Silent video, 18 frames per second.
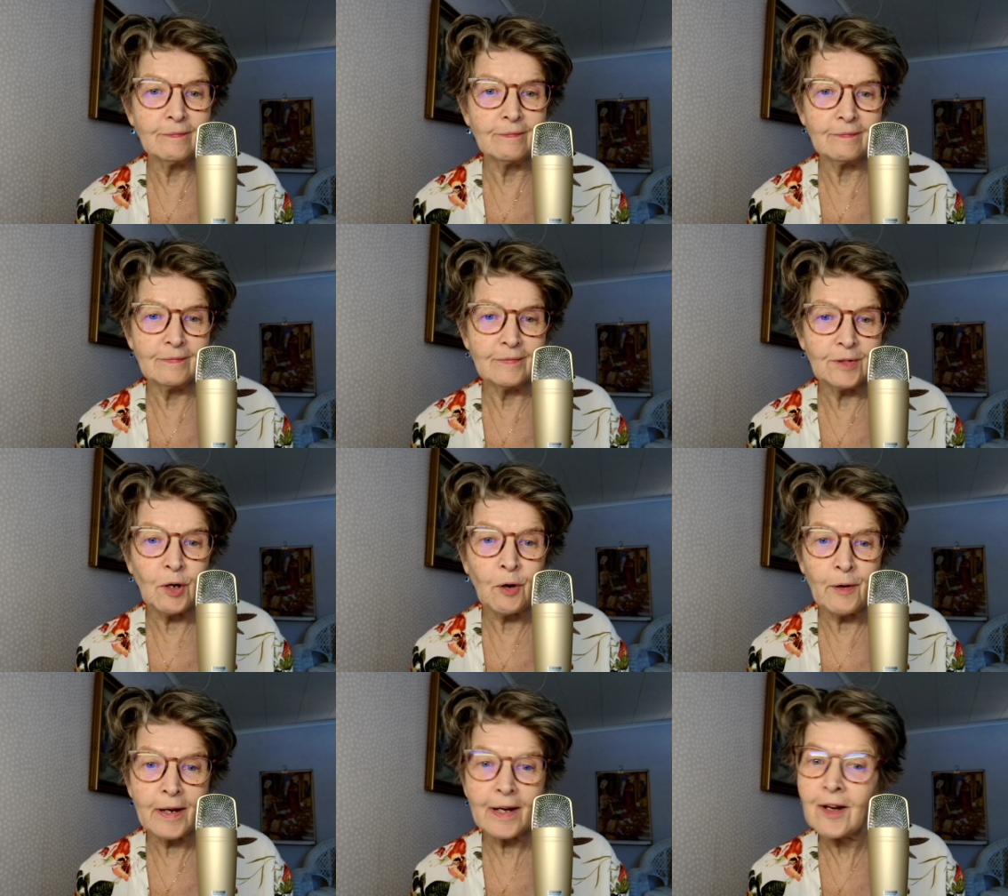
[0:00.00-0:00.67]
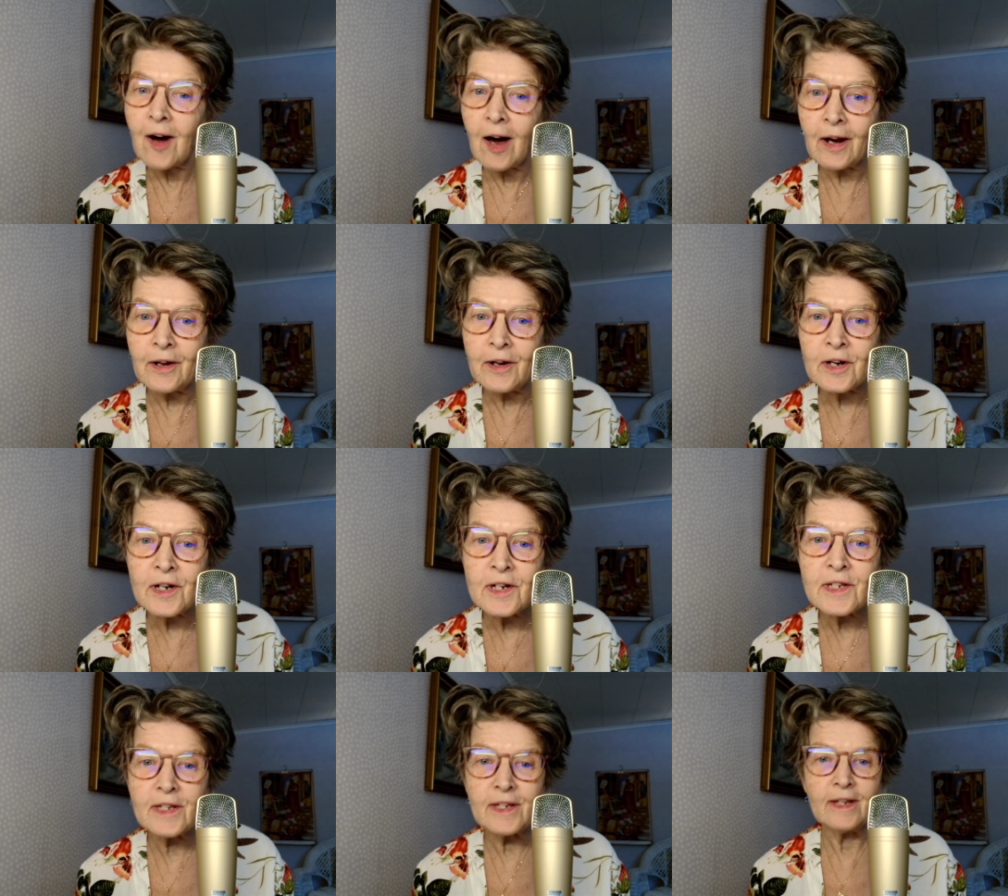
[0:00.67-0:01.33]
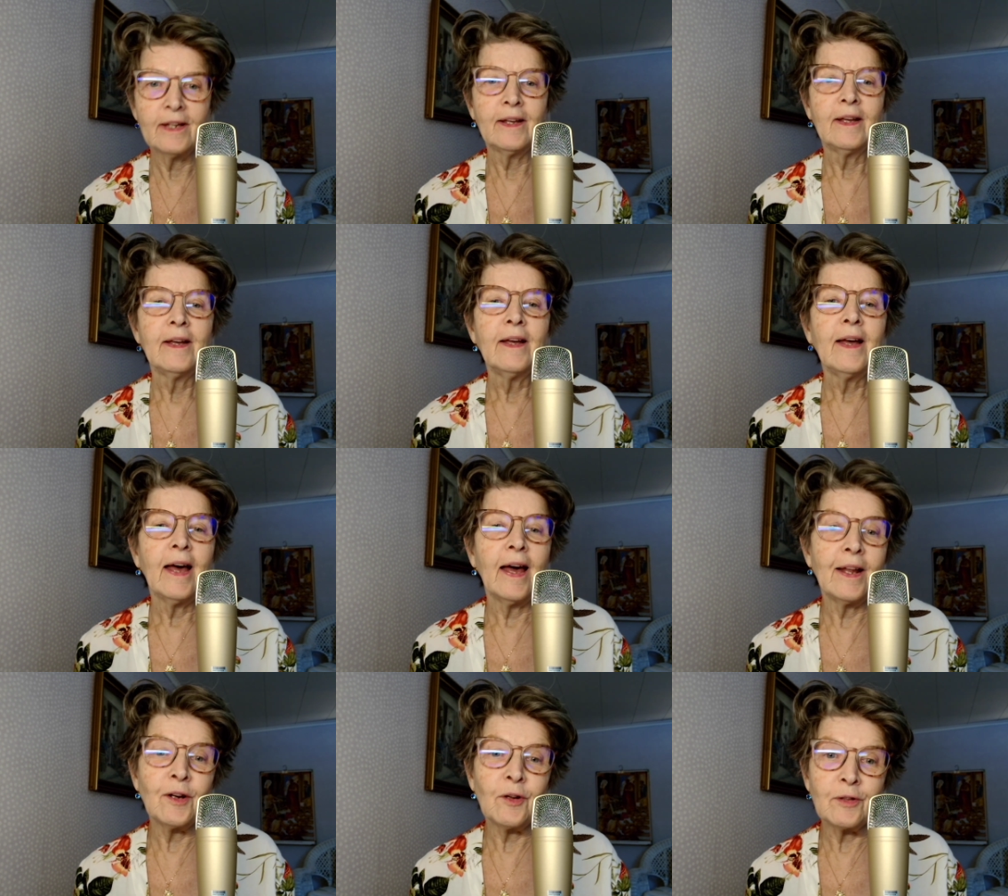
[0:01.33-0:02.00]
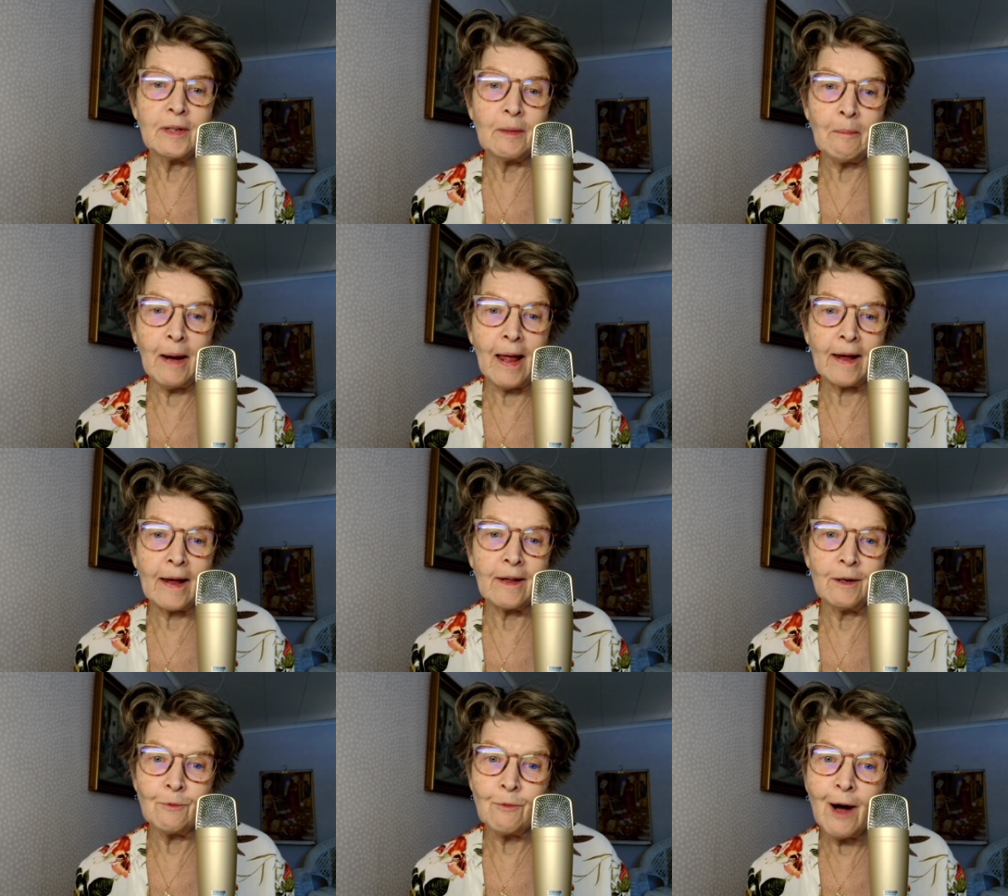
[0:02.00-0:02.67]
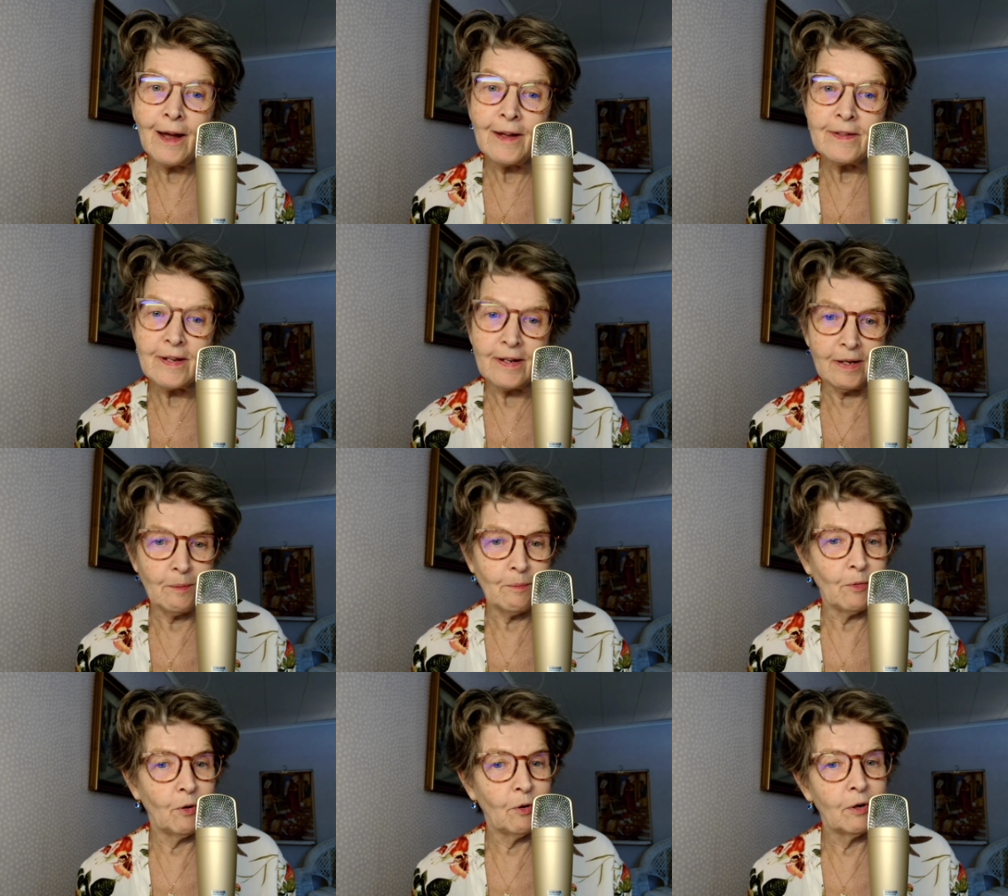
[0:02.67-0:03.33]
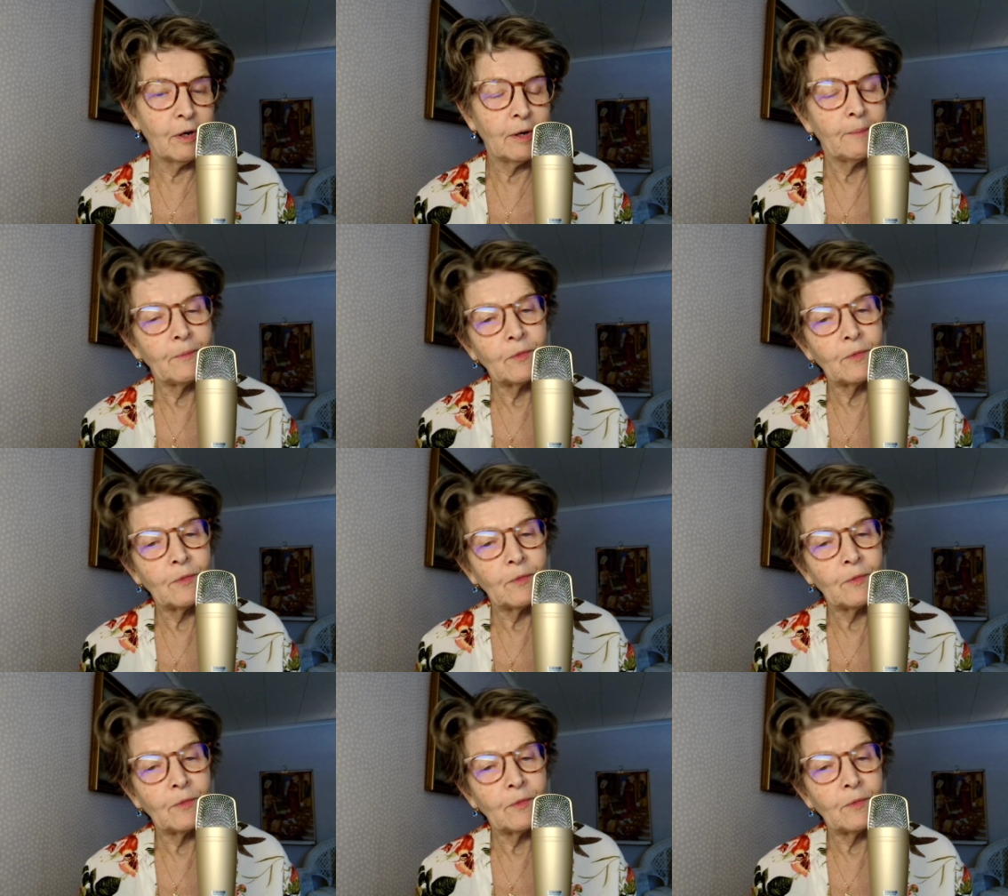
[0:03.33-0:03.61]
go in colors and not in black and white anymore.